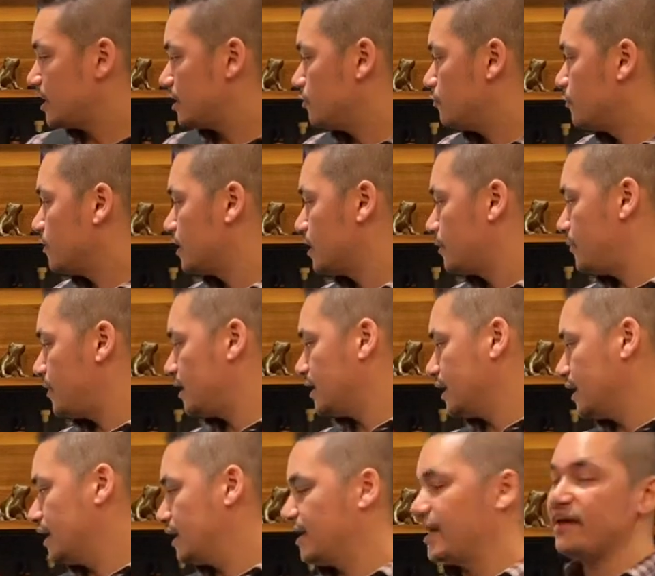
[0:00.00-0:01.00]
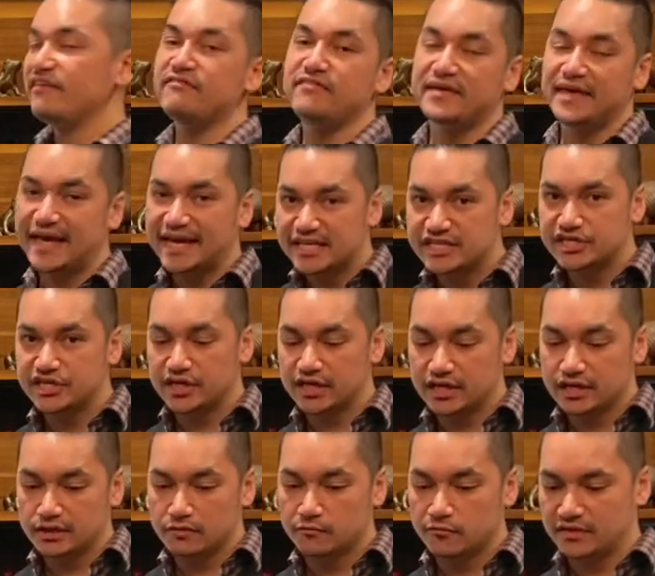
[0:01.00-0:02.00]
like you want to make a
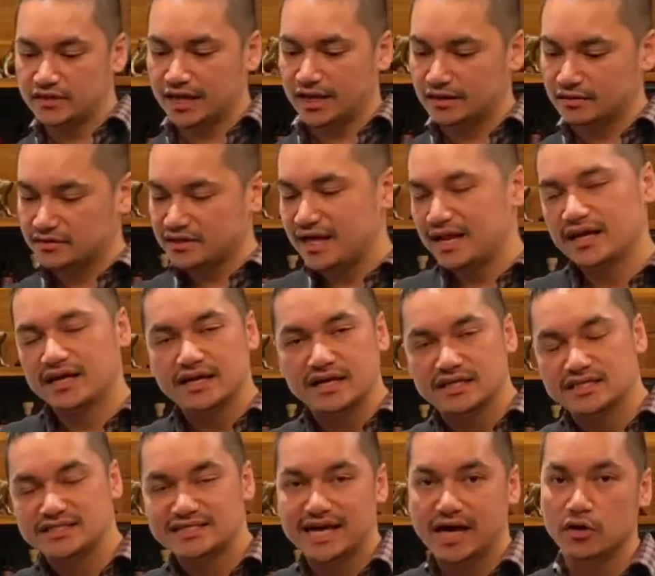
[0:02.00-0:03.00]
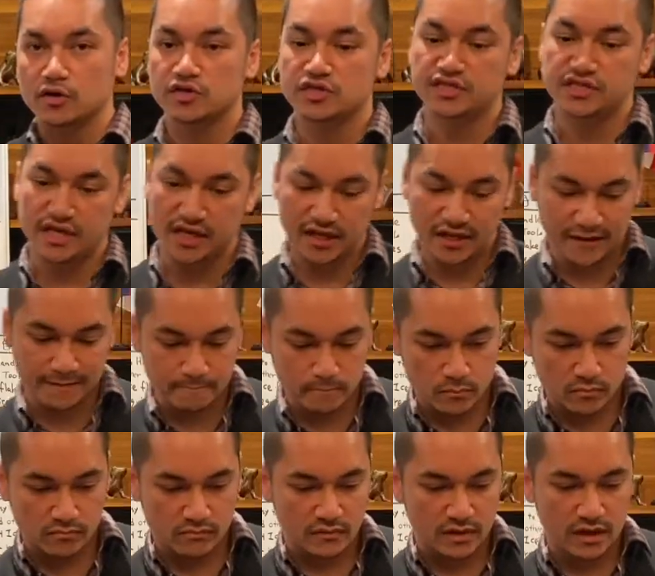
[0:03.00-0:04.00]
aviation with like a delicate style gin
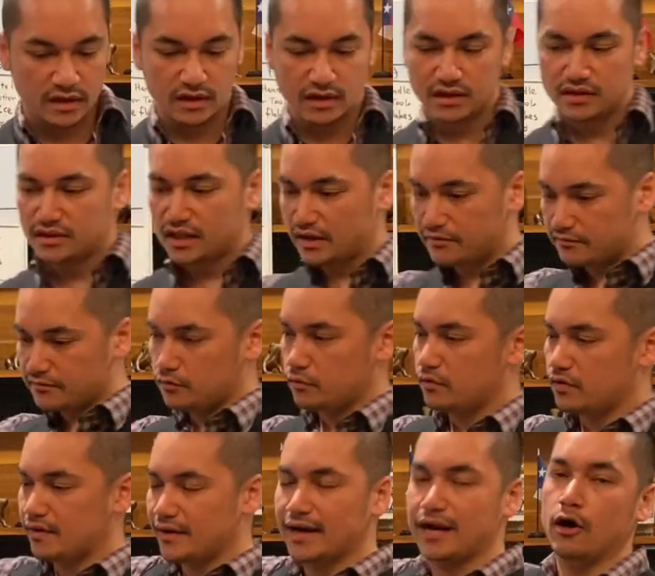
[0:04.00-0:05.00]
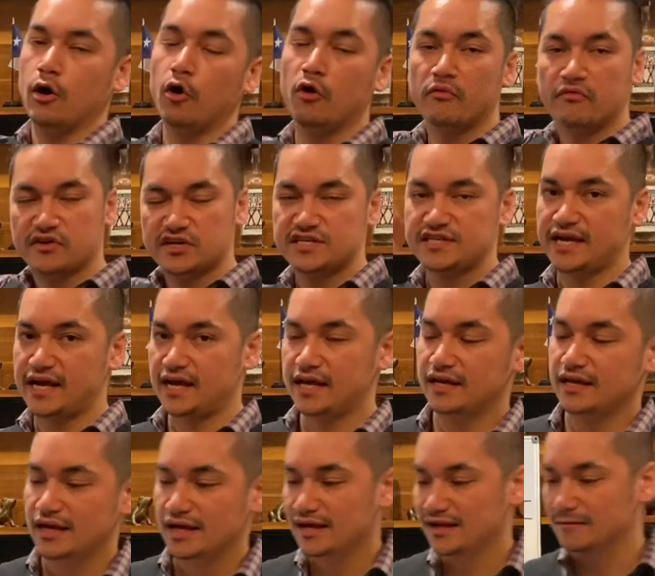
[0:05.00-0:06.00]
that you don't want to
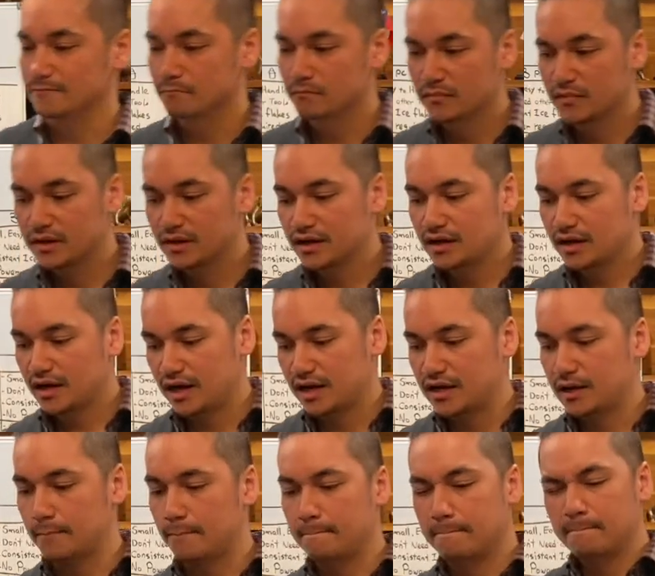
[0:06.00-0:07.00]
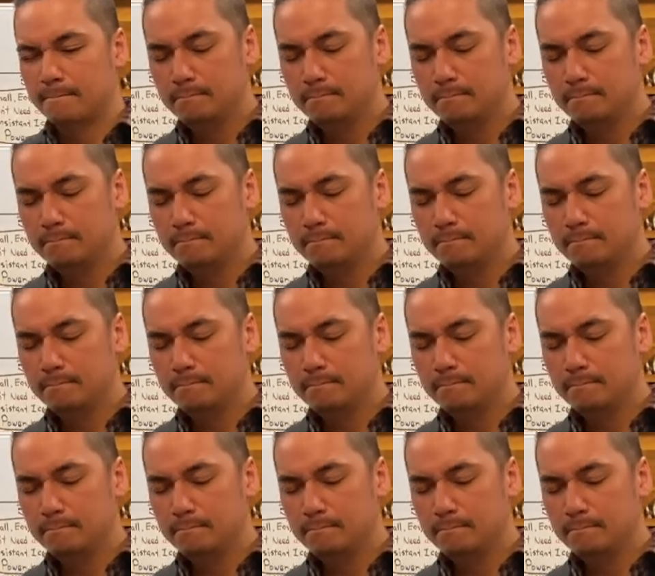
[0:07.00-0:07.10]
overshake and kind of